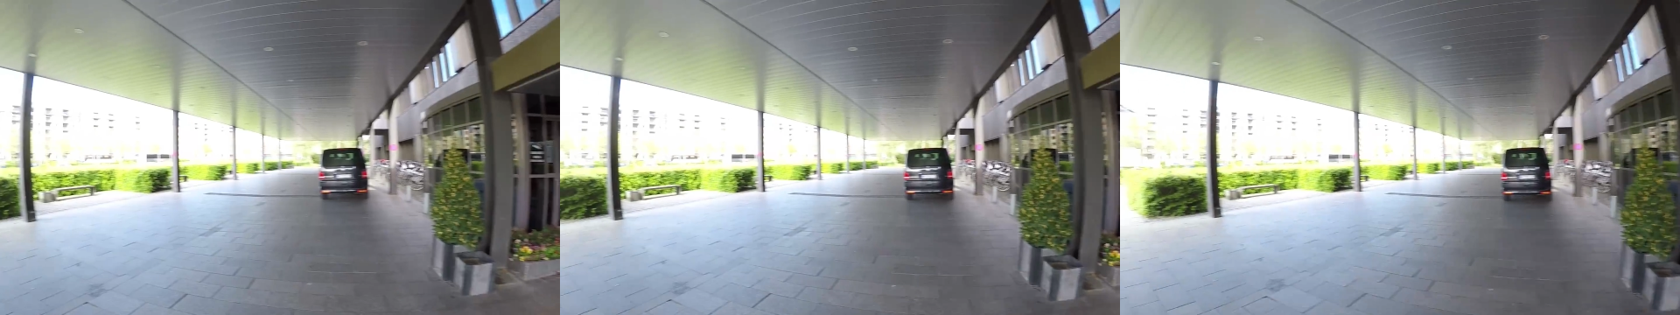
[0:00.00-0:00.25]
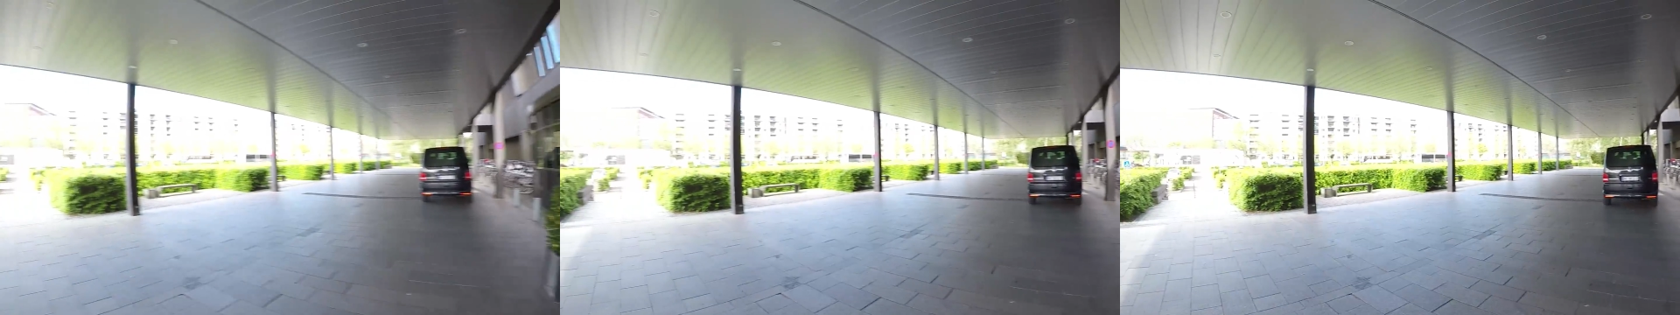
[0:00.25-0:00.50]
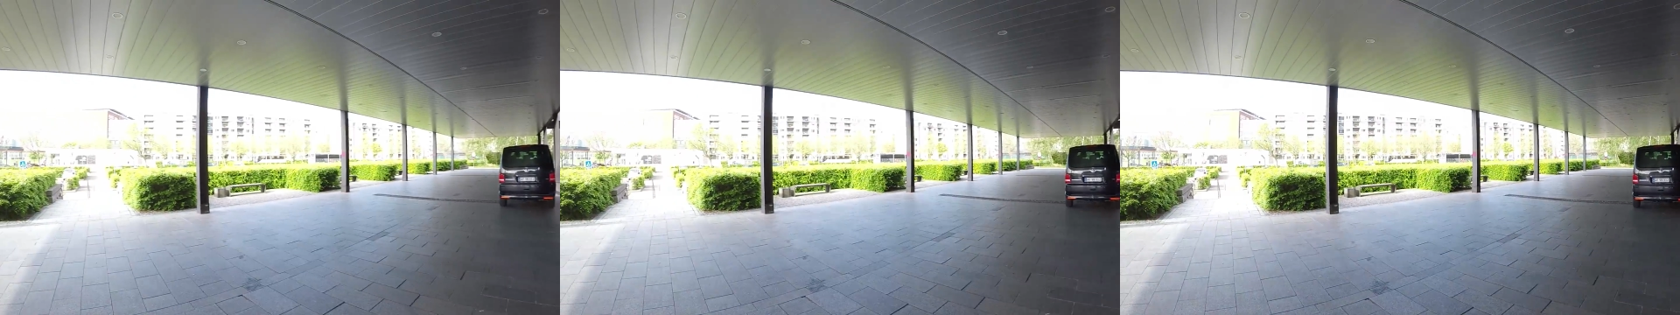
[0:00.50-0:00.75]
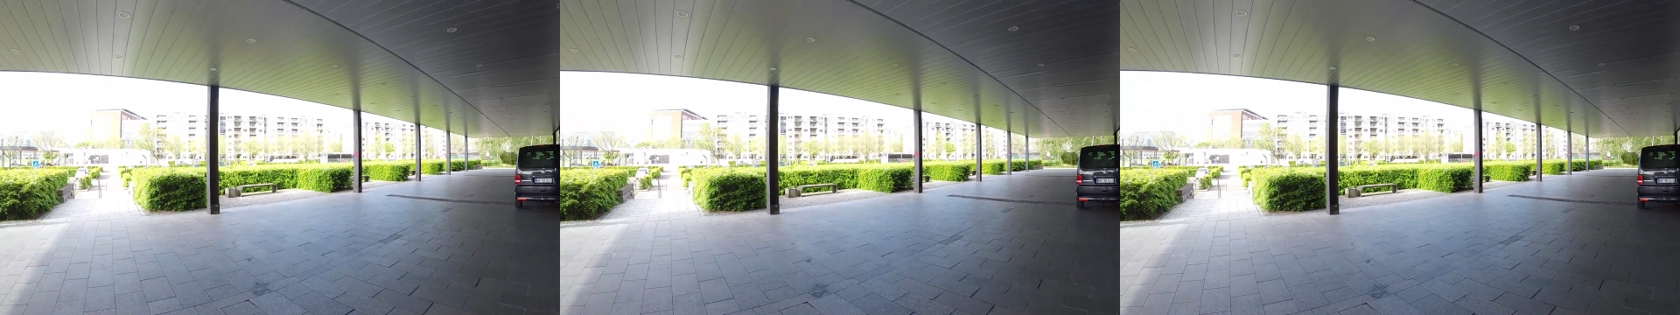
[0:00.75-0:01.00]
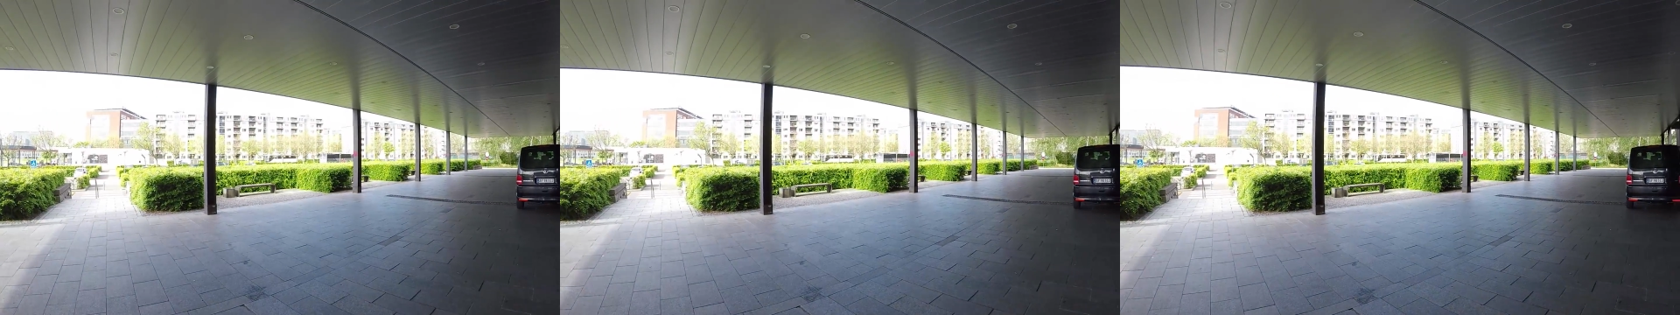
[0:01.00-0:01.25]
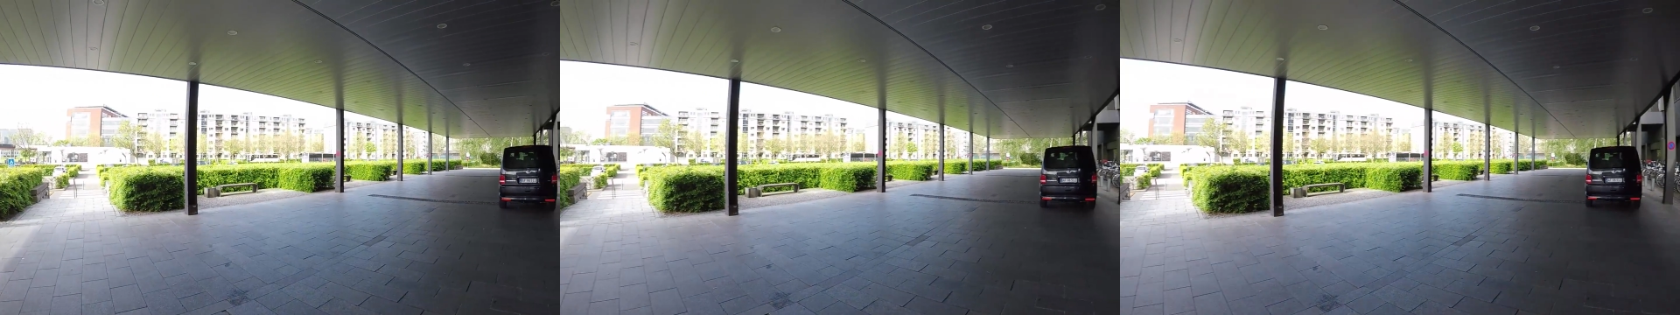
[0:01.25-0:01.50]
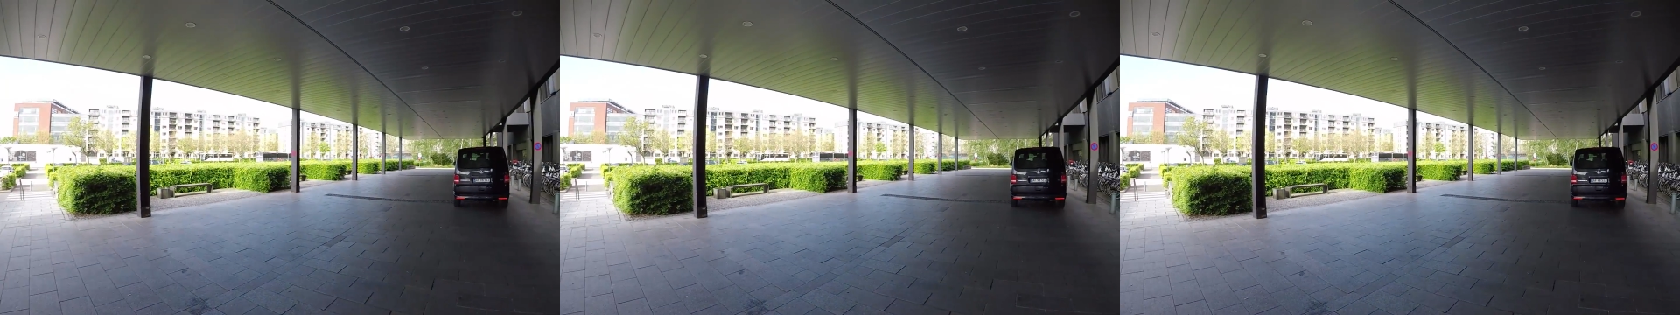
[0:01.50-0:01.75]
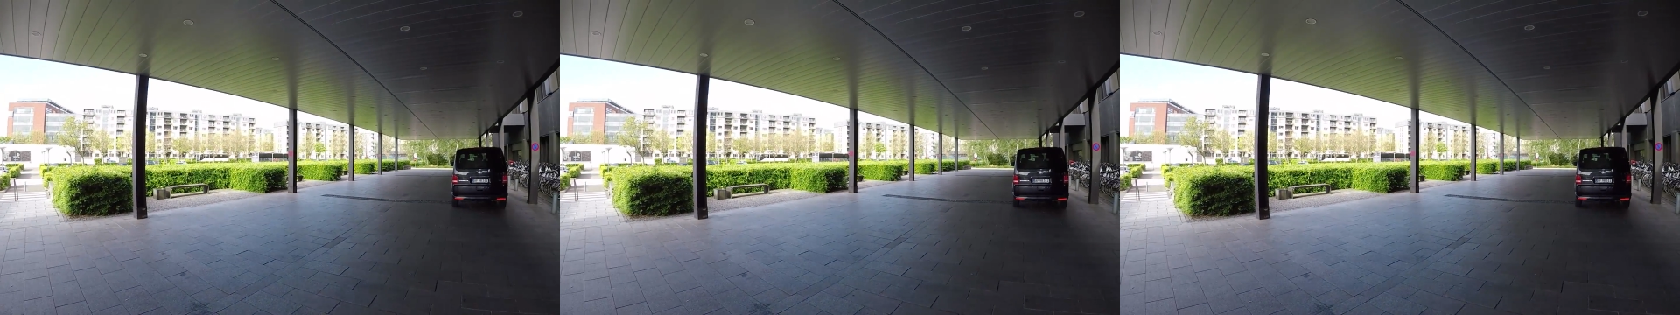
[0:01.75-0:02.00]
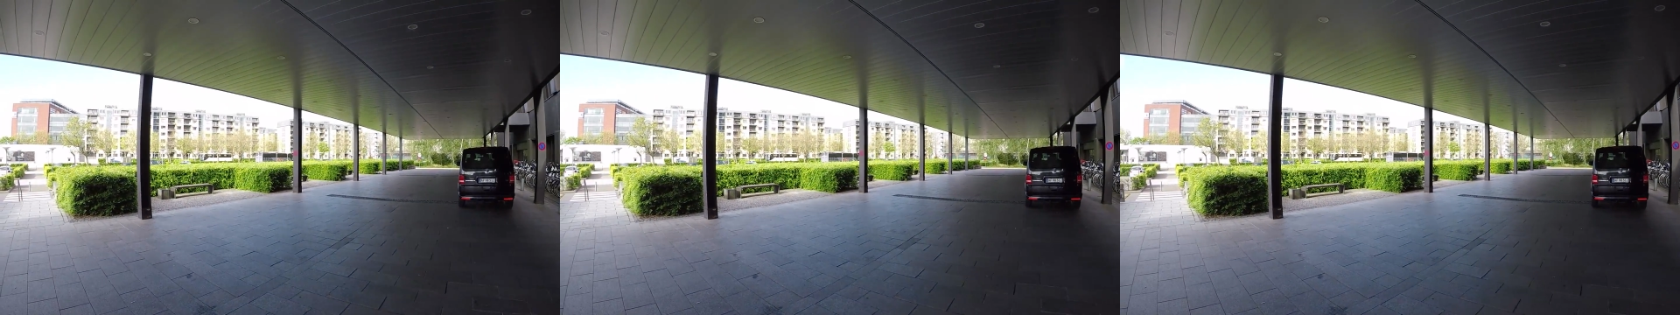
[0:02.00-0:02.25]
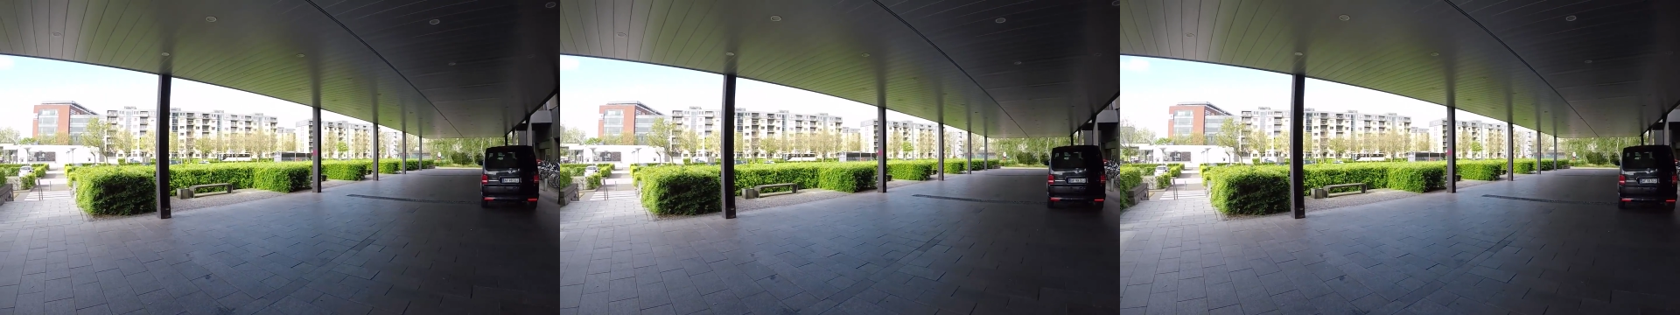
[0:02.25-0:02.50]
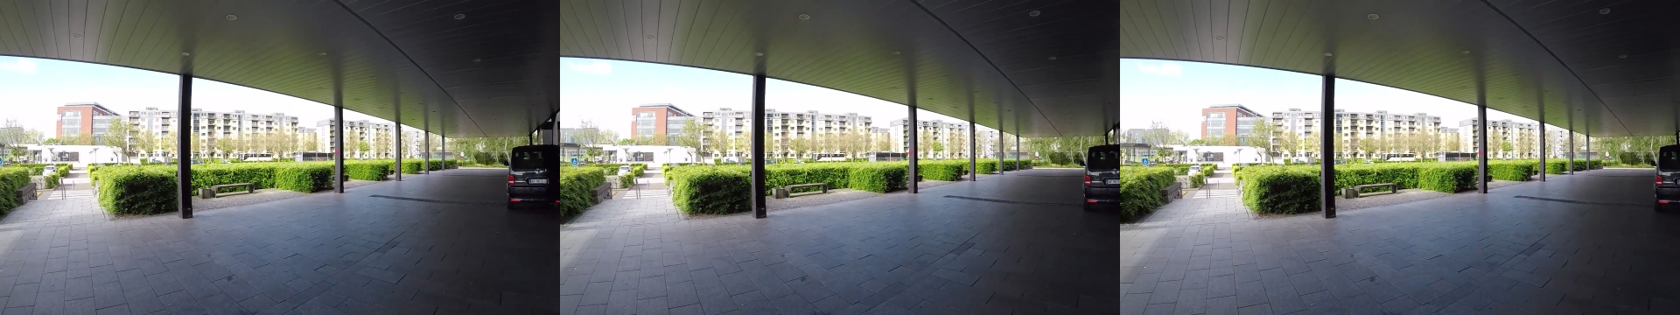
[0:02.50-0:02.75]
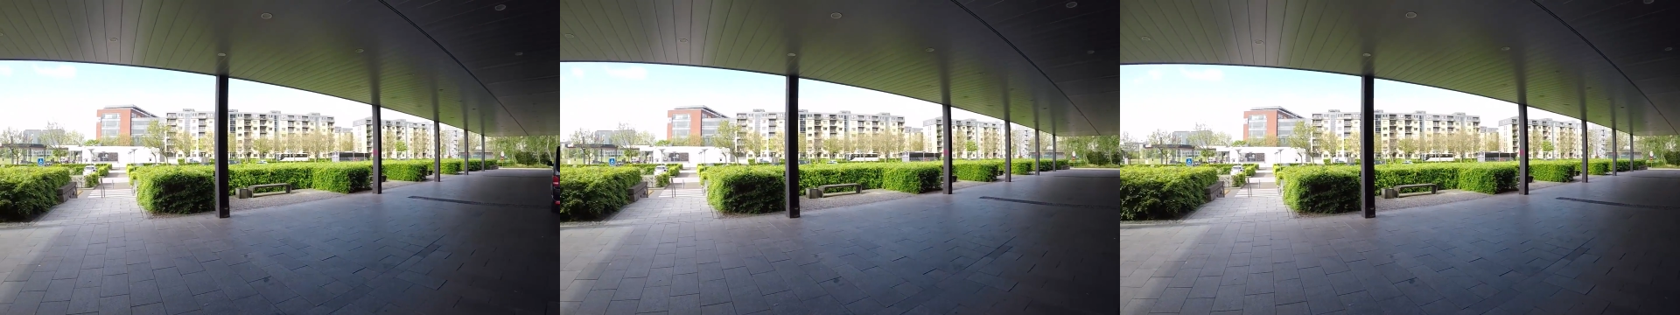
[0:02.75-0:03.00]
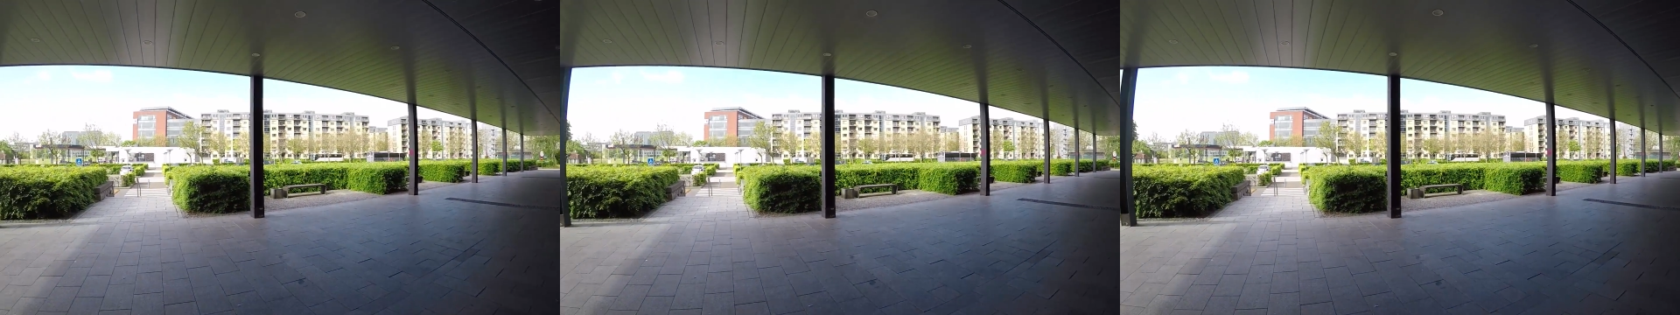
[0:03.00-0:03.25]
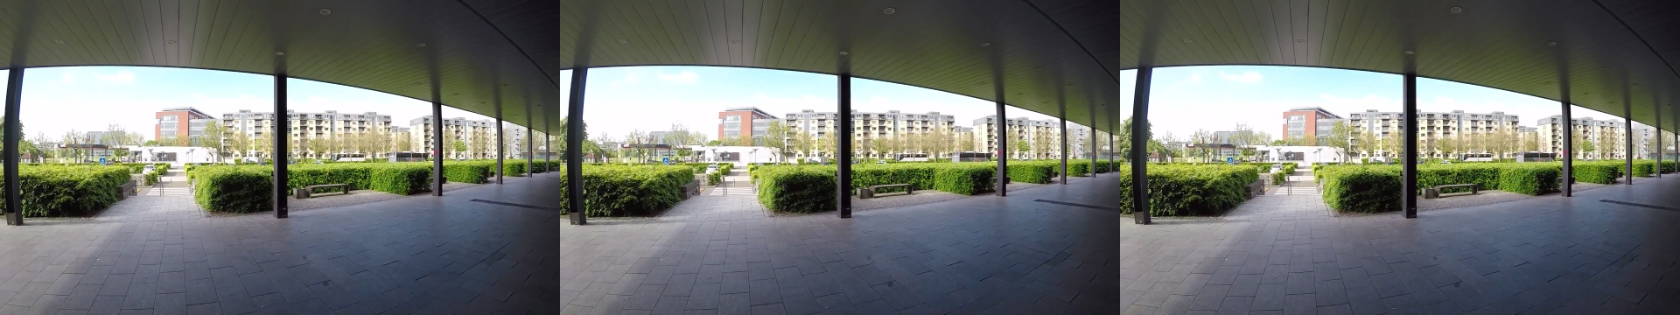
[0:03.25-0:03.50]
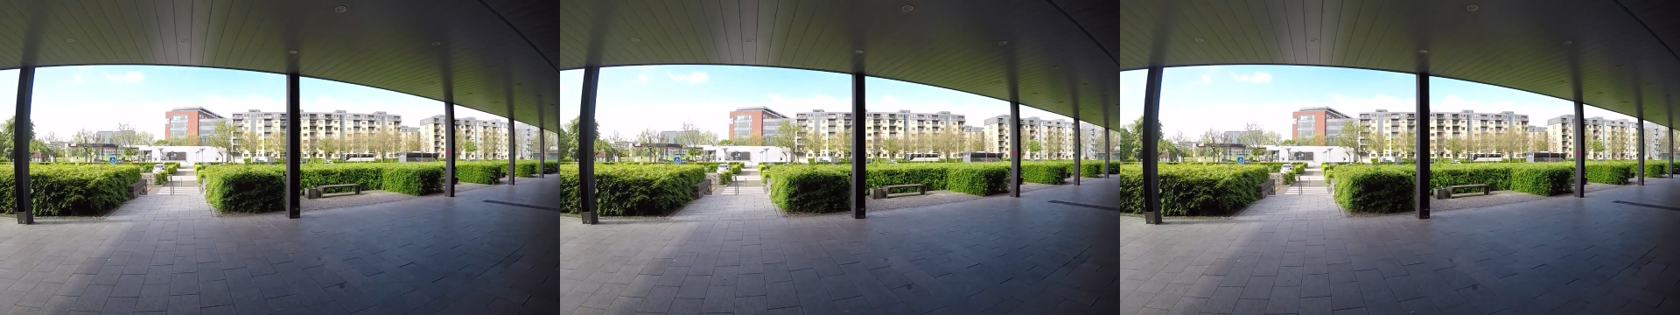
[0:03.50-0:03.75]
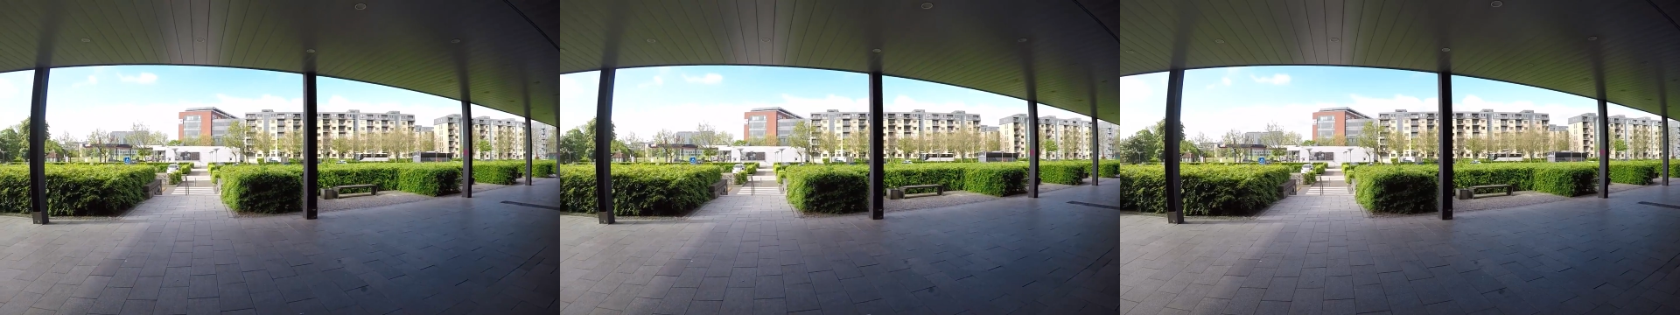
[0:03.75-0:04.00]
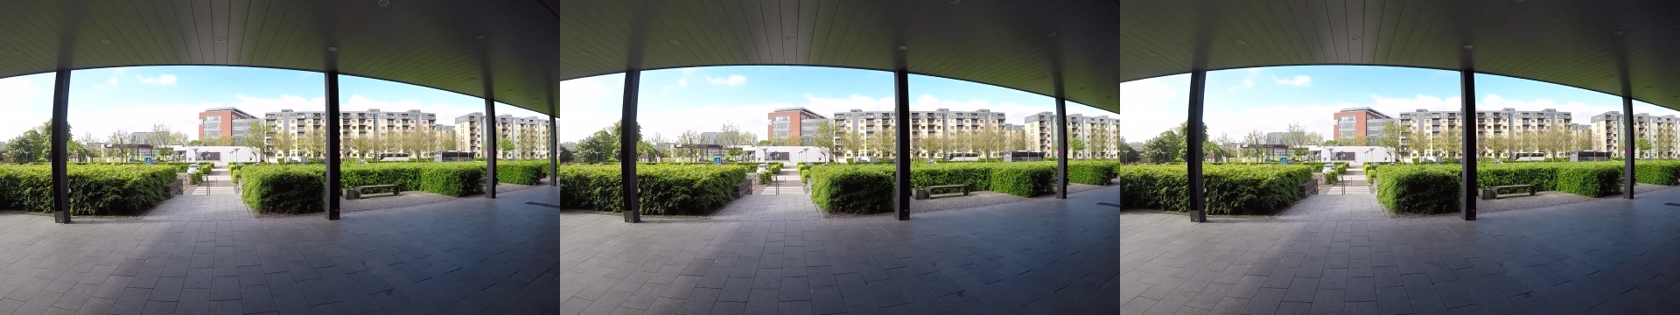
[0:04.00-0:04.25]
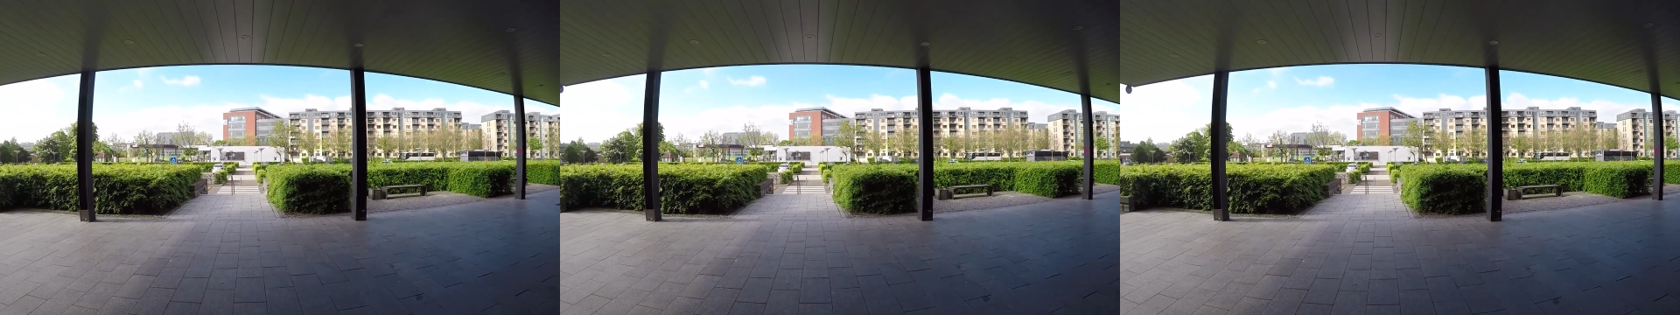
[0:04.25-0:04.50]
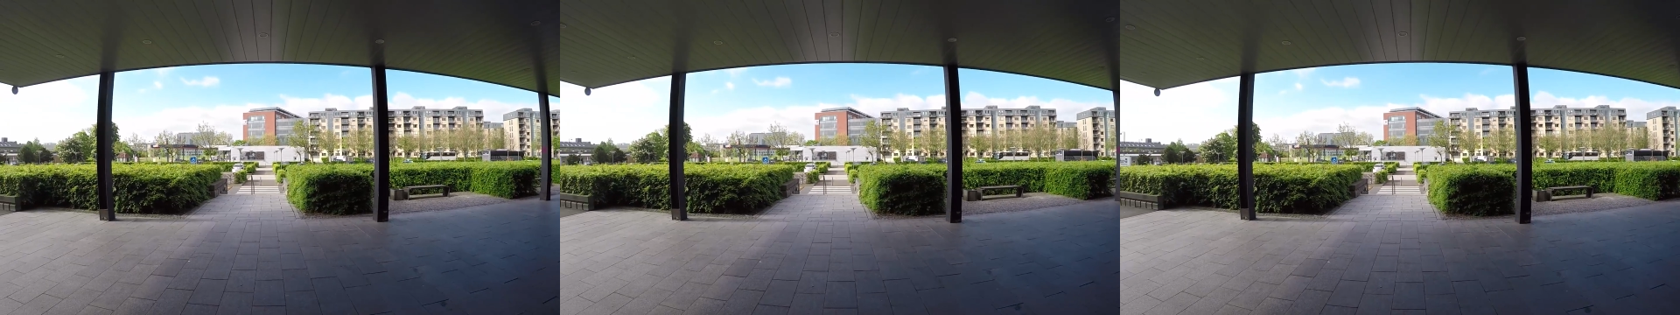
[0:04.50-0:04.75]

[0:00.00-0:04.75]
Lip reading: Nobody's mouth can be seen.